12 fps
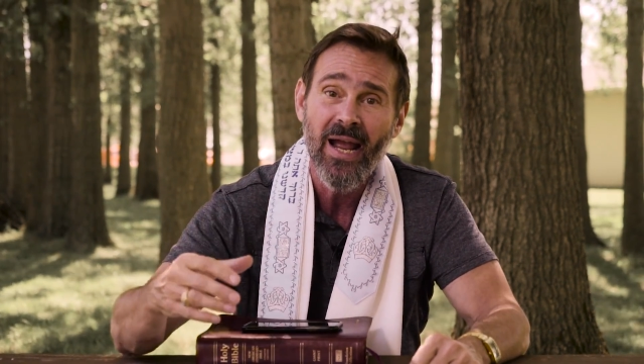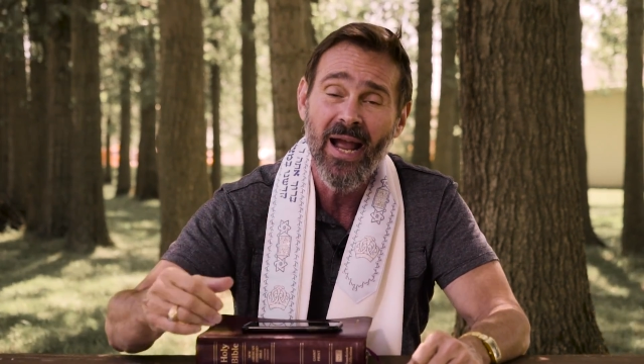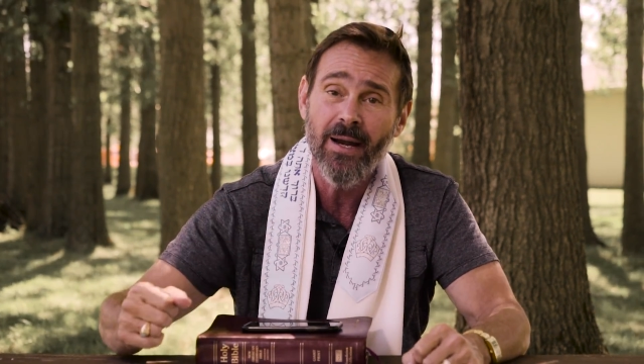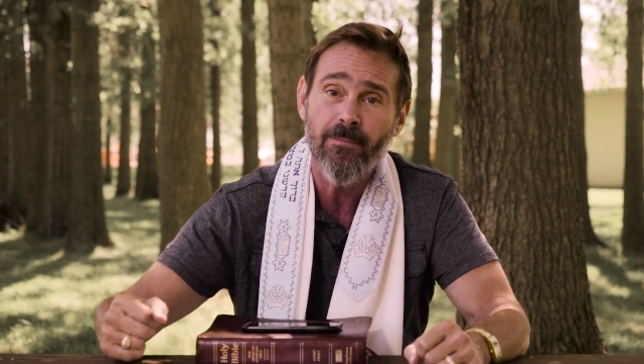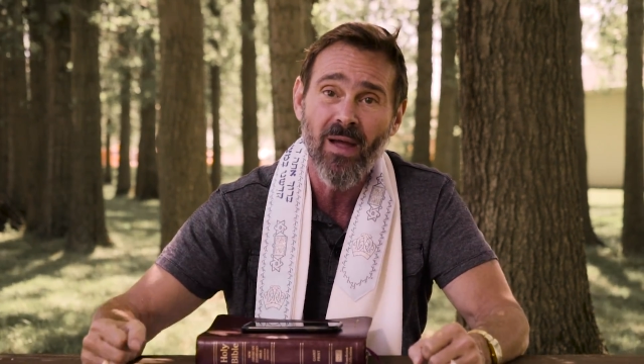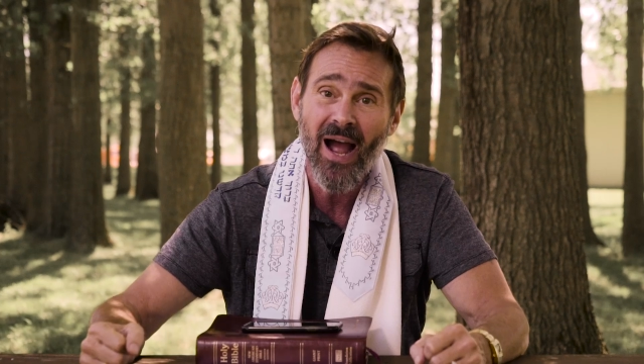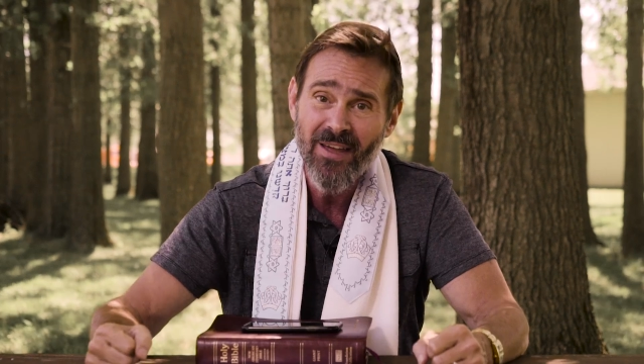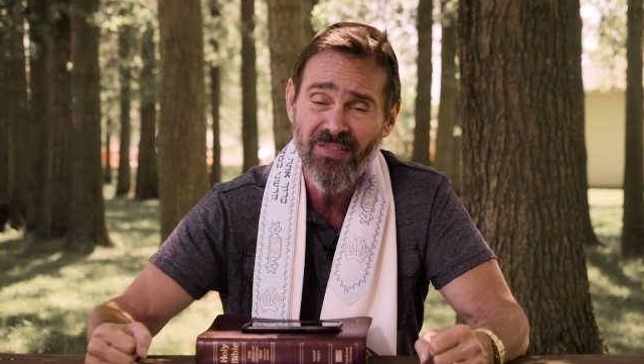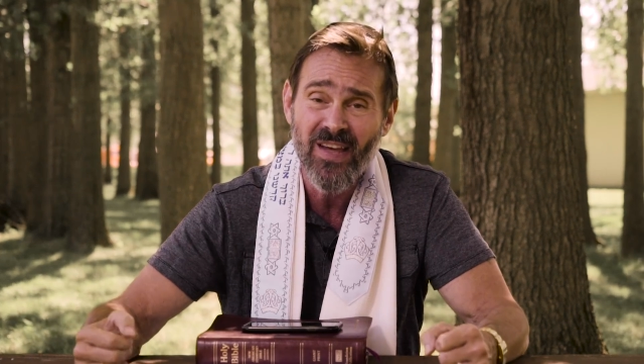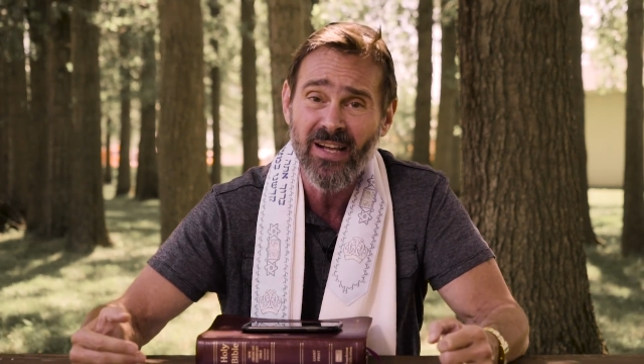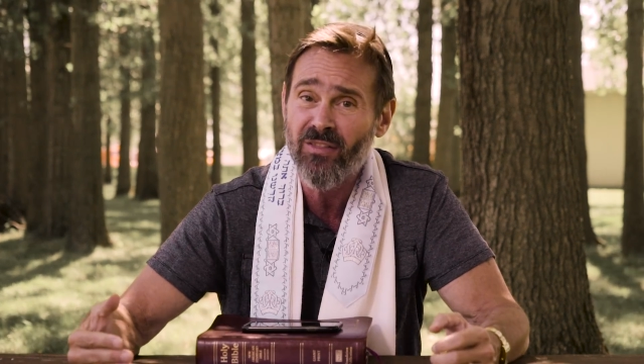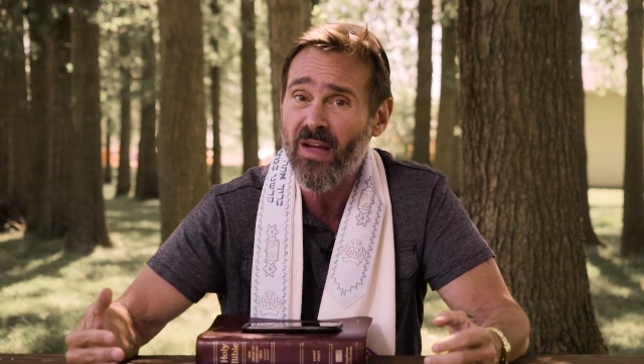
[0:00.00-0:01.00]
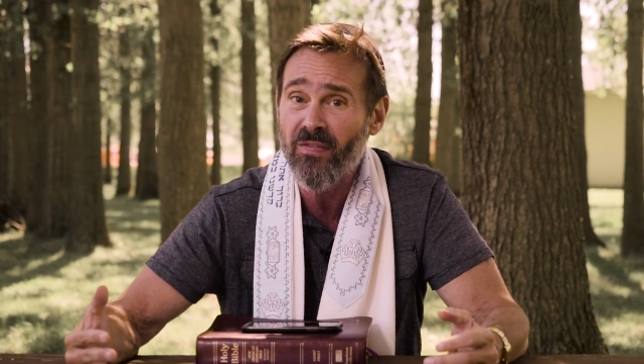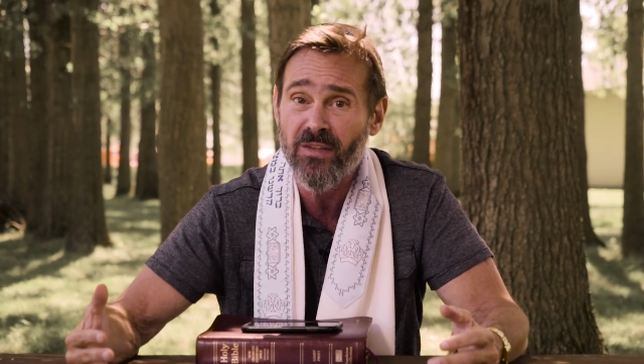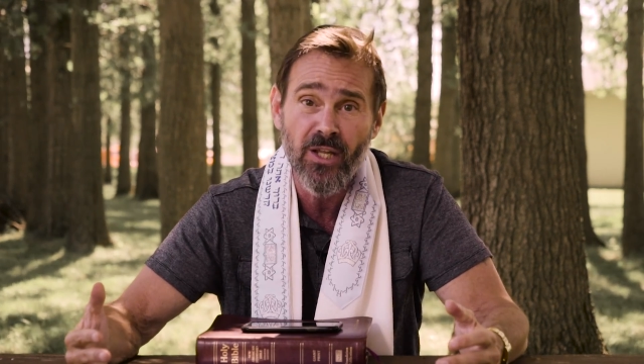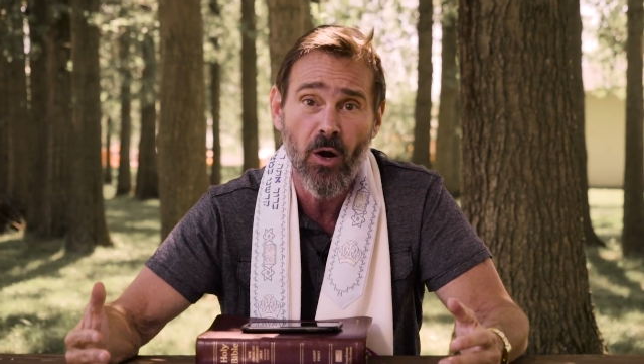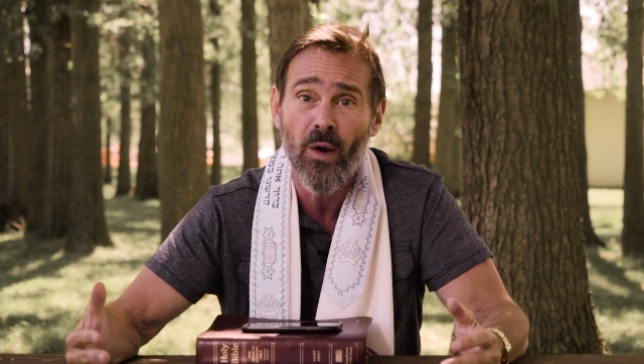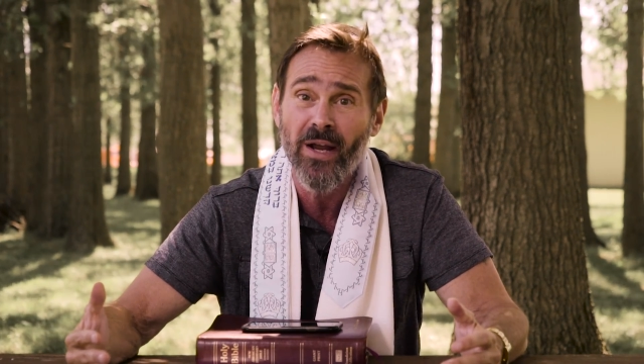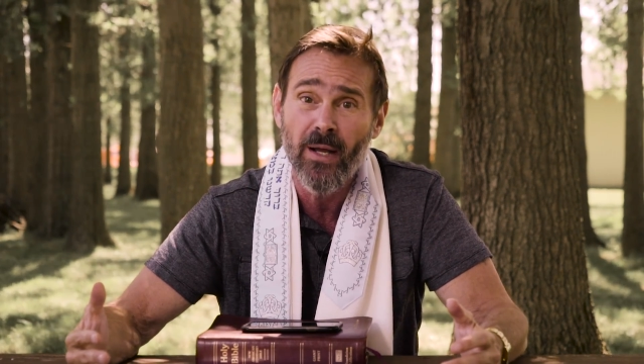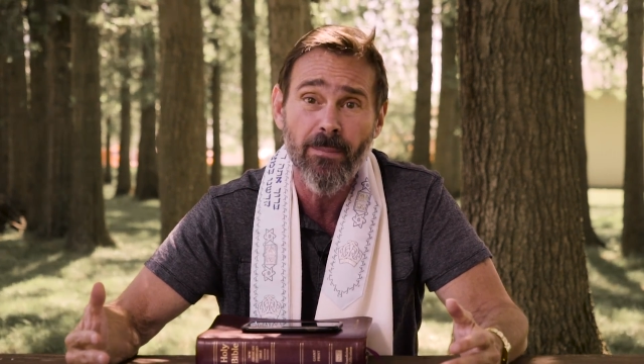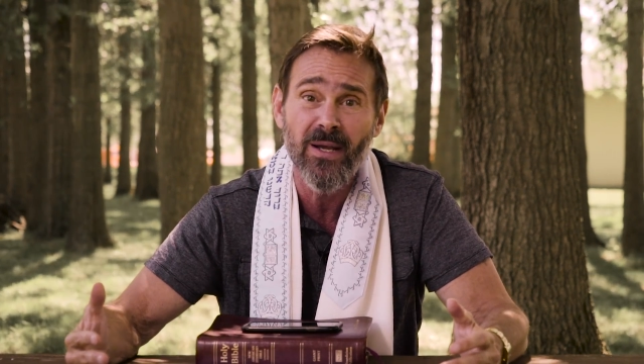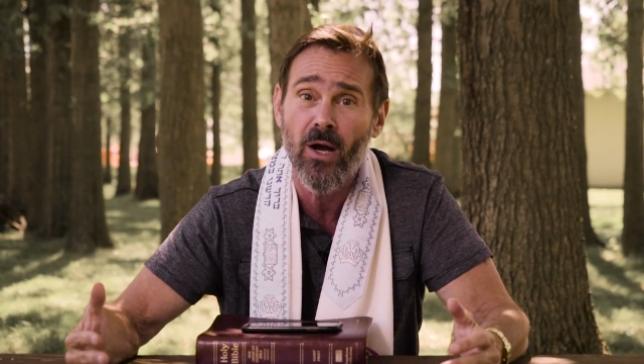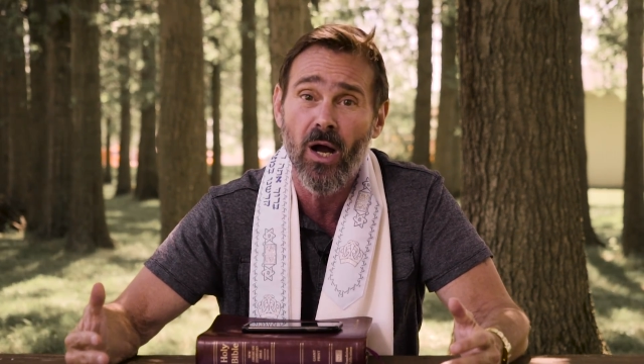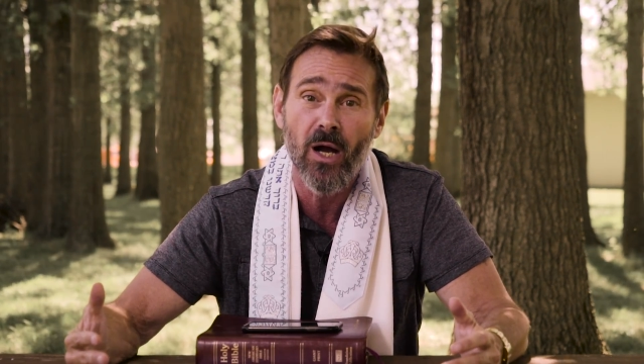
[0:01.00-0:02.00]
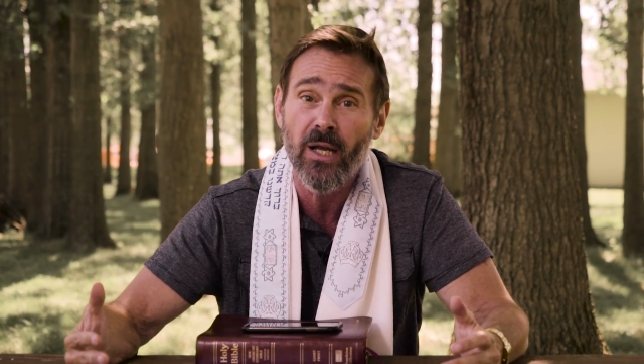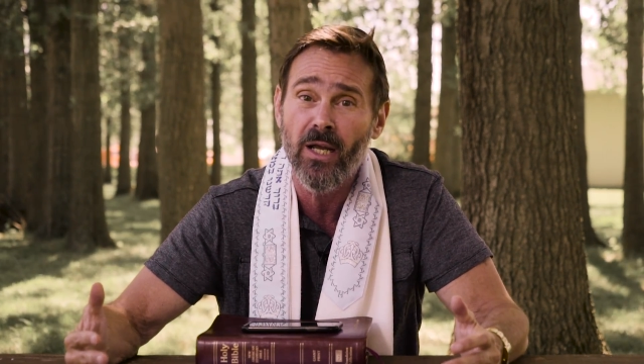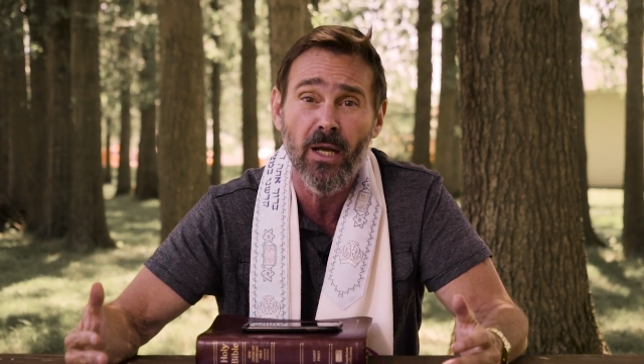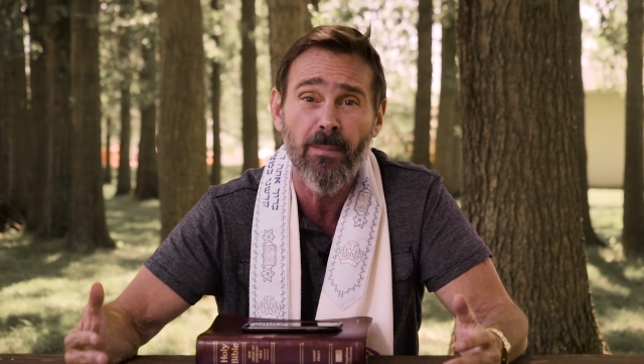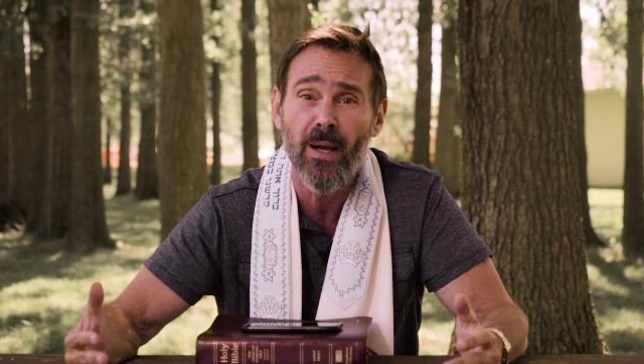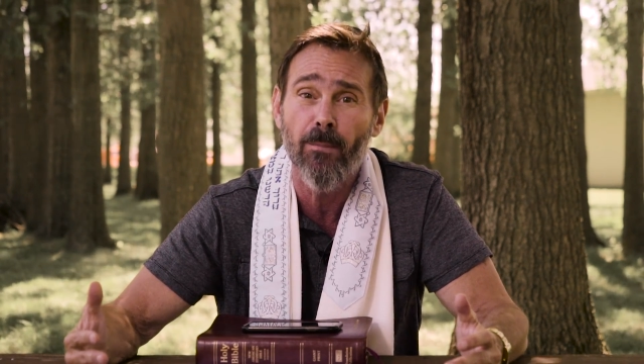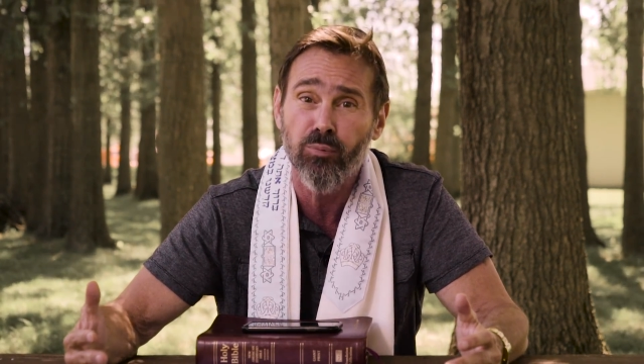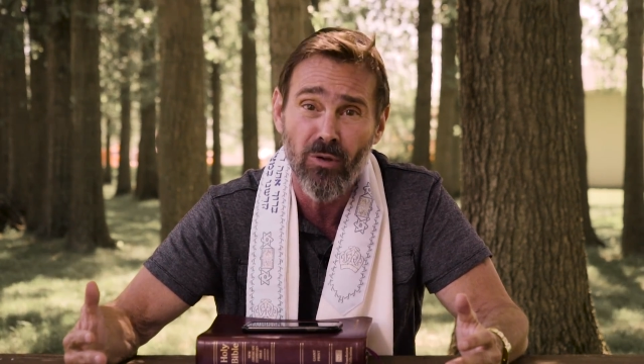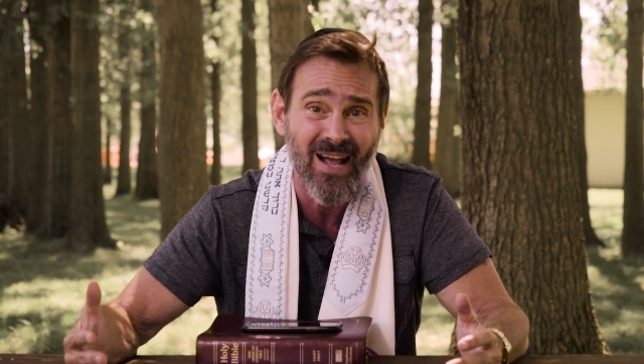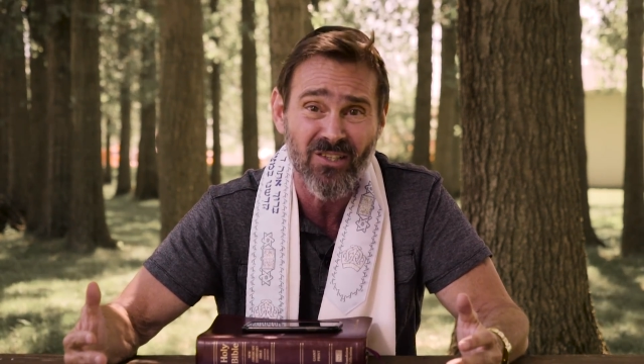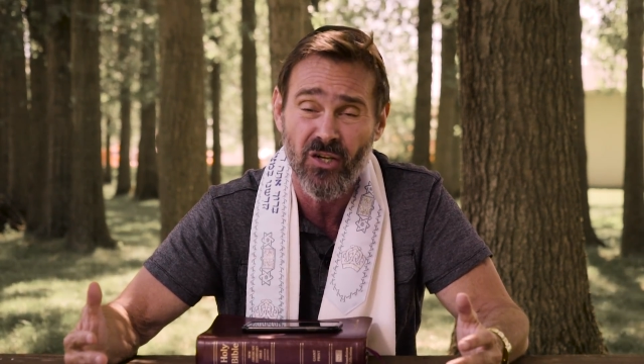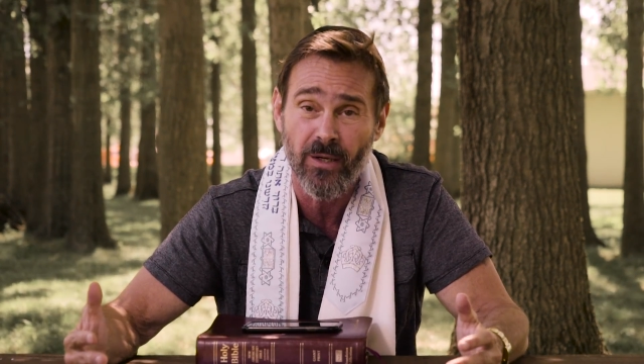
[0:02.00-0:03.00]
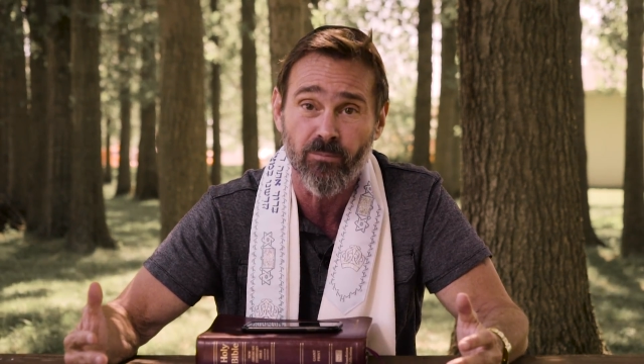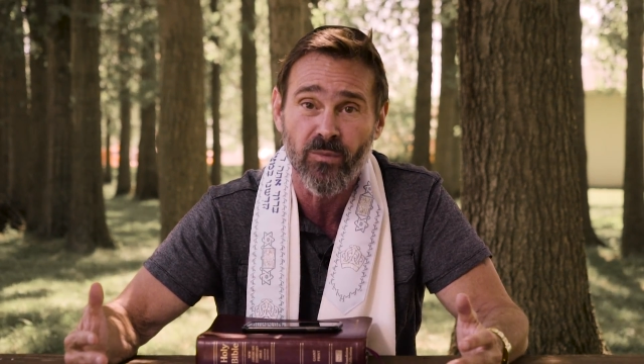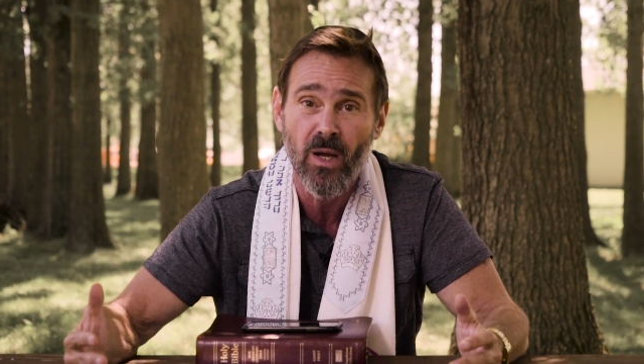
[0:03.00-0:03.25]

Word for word: And I think that, you know, it can be a, a it could be a blessing.